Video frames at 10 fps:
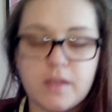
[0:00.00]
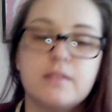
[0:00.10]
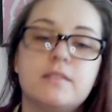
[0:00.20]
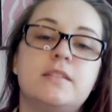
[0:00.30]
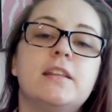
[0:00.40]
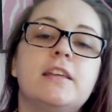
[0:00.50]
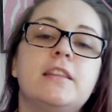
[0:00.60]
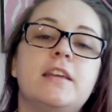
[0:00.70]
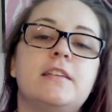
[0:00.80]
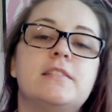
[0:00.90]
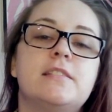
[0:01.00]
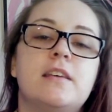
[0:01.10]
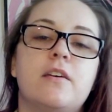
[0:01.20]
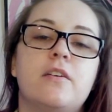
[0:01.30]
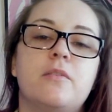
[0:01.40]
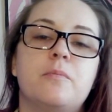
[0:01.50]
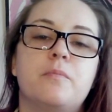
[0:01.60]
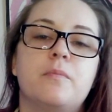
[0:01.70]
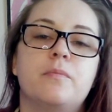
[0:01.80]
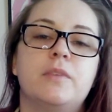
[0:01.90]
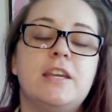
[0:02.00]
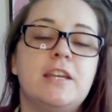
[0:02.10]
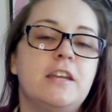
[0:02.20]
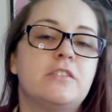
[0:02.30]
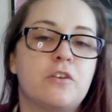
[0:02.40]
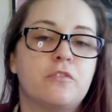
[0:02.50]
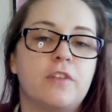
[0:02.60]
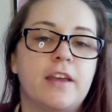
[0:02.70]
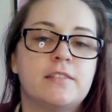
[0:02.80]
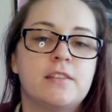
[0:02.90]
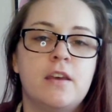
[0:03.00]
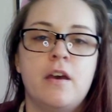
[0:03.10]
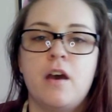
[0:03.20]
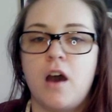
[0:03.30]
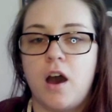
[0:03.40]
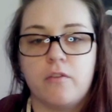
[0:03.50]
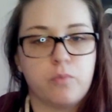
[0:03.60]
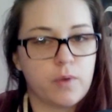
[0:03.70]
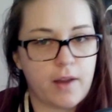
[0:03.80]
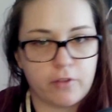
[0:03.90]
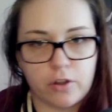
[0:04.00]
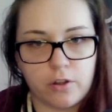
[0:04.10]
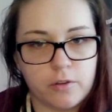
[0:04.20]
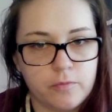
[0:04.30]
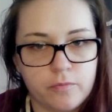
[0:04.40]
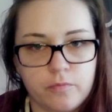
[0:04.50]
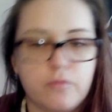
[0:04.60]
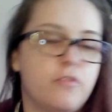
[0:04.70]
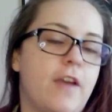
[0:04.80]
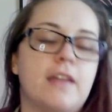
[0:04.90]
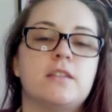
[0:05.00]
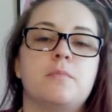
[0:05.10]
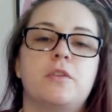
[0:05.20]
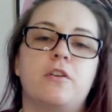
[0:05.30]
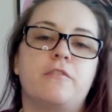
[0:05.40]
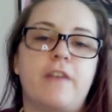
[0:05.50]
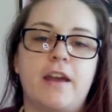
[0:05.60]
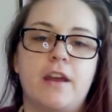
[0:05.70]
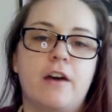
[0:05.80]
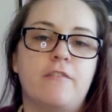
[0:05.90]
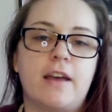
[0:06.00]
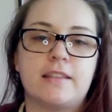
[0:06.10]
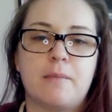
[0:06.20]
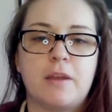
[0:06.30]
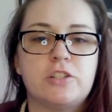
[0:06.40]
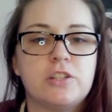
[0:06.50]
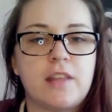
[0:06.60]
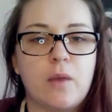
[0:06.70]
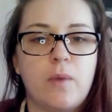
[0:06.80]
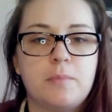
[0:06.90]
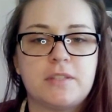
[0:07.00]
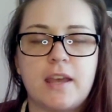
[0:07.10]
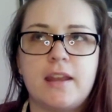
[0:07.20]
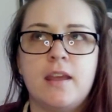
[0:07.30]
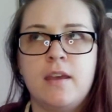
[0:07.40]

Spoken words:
sealing these geeky snowflakes of whatever fandom they're a fan of. As I mentioned, that website,